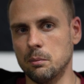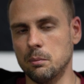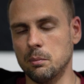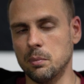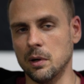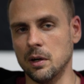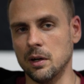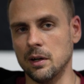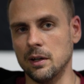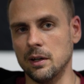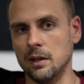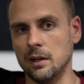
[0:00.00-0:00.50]

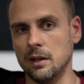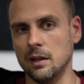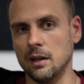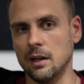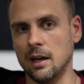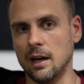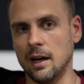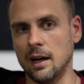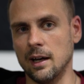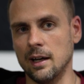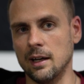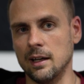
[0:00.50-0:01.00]
but
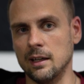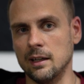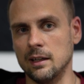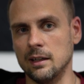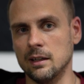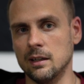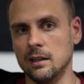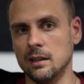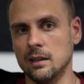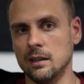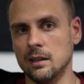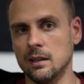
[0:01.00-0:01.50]

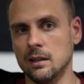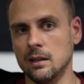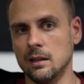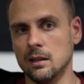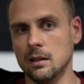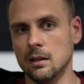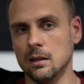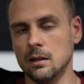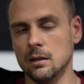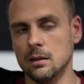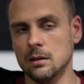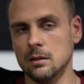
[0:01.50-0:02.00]
I
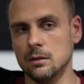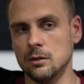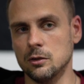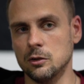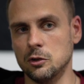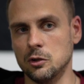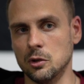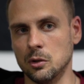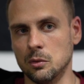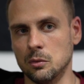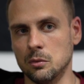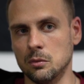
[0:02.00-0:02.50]

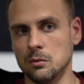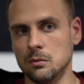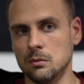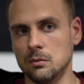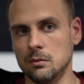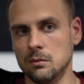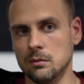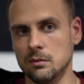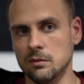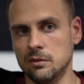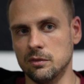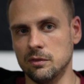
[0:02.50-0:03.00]
don't
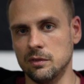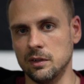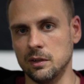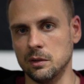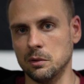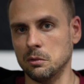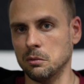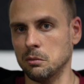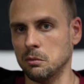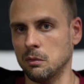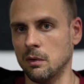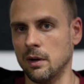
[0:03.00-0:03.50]

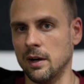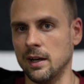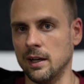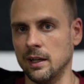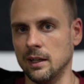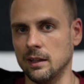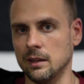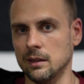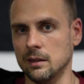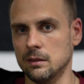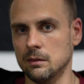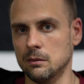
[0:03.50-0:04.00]
feel
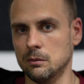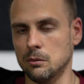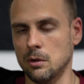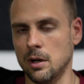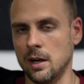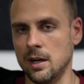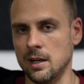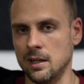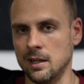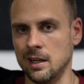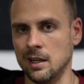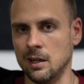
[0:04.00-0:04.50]
right
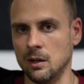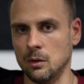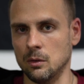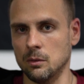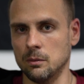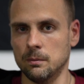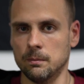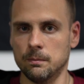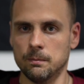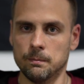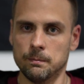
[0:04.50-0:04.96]
right now.